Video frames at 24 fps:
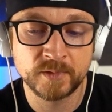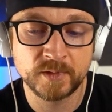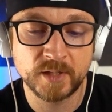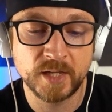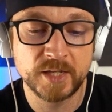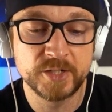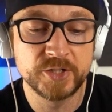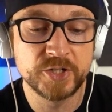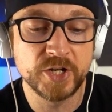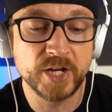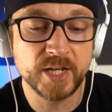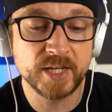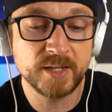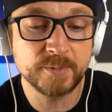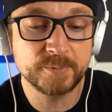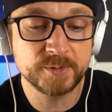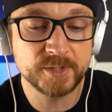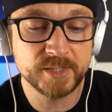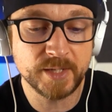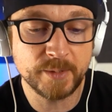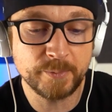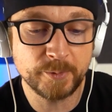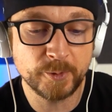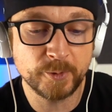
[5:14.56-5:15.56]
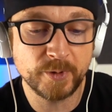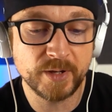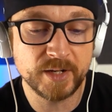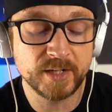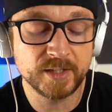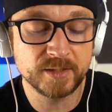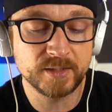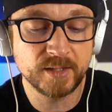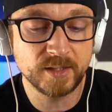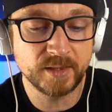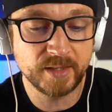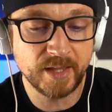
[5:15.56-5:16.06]
And Jacob
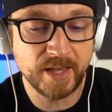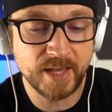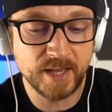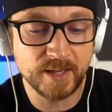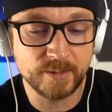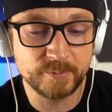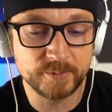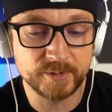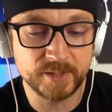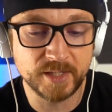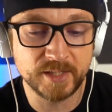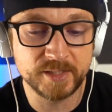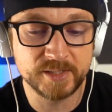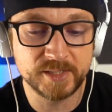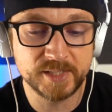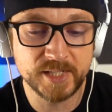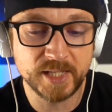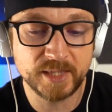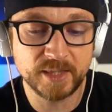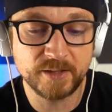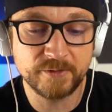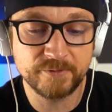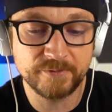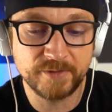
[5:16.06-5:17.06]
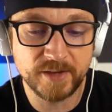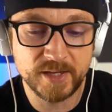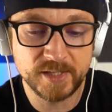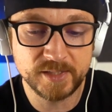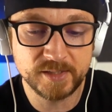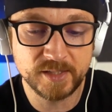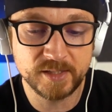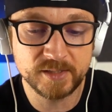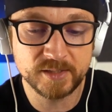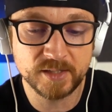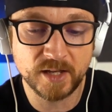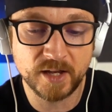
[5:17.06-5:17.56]
separated the lambs, and set the
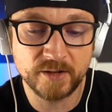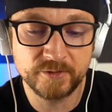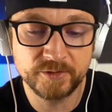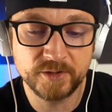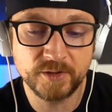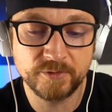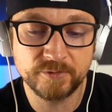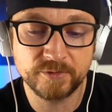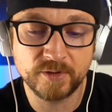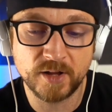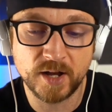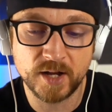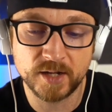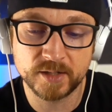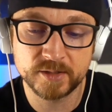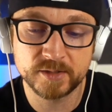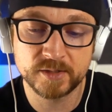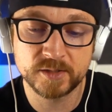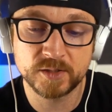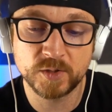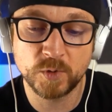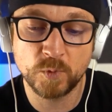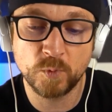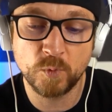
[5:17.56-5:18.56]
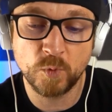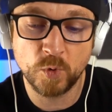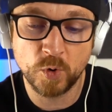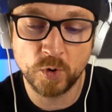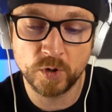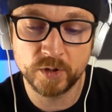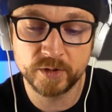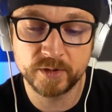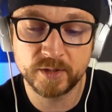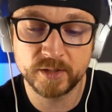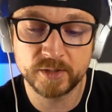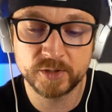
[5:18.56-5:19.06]
faces of the flocks
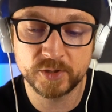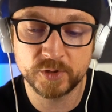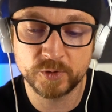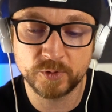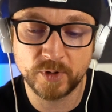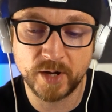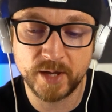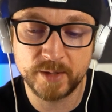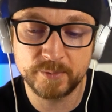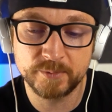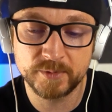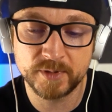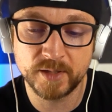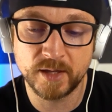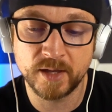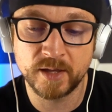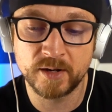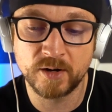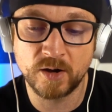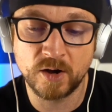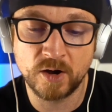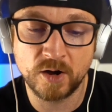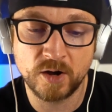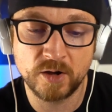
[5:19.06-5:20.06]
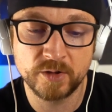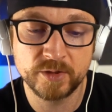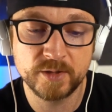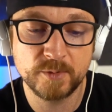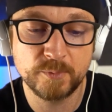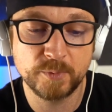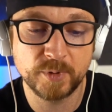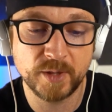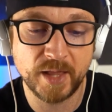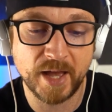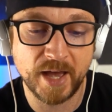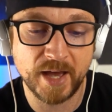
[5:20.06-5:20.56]
toward the striped and all the
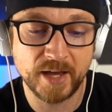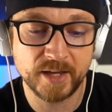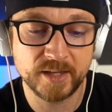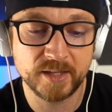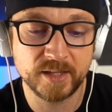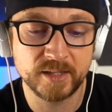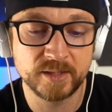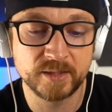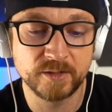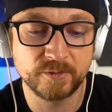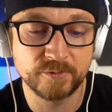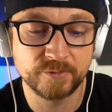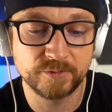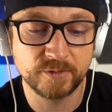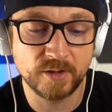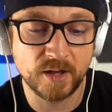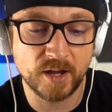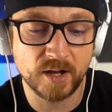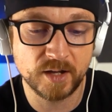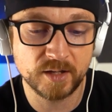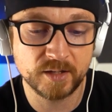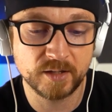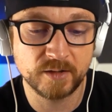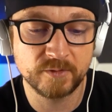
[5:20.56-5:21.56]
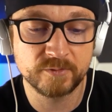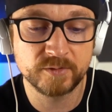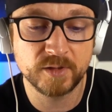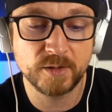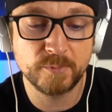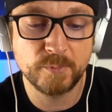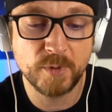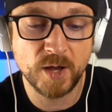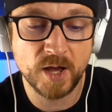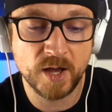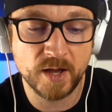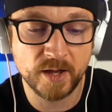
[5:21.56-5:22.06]
black in the flock of
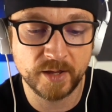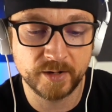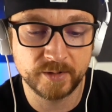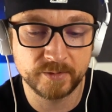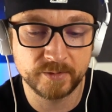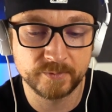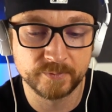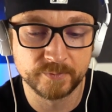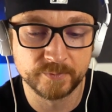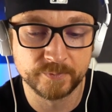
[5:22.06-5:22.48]
Laban.